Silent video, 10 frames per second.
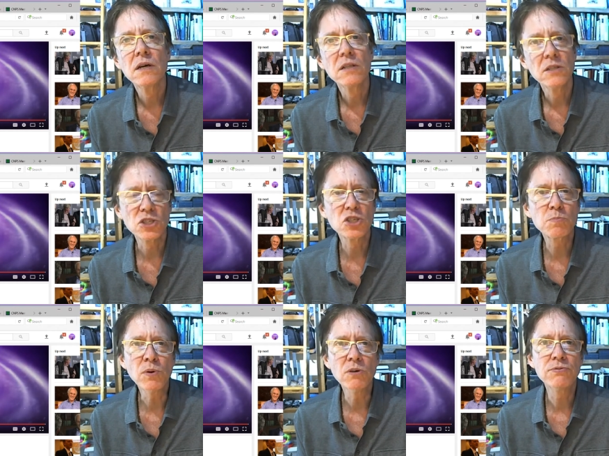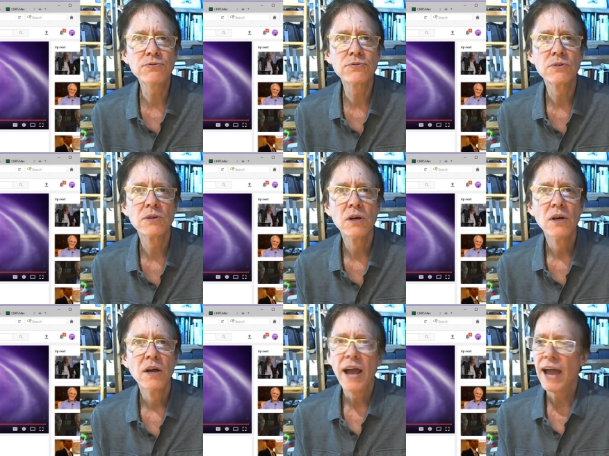This is proof,
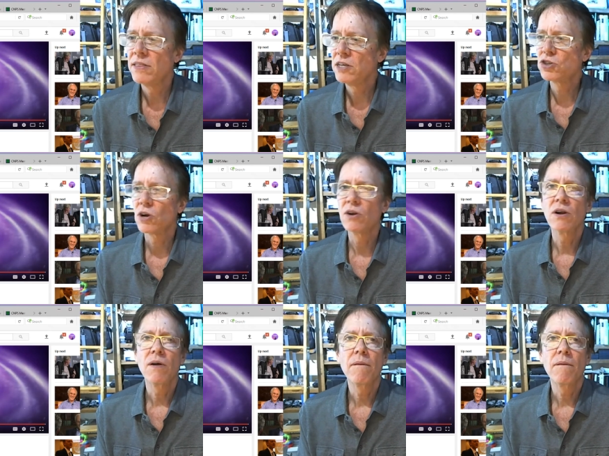and these are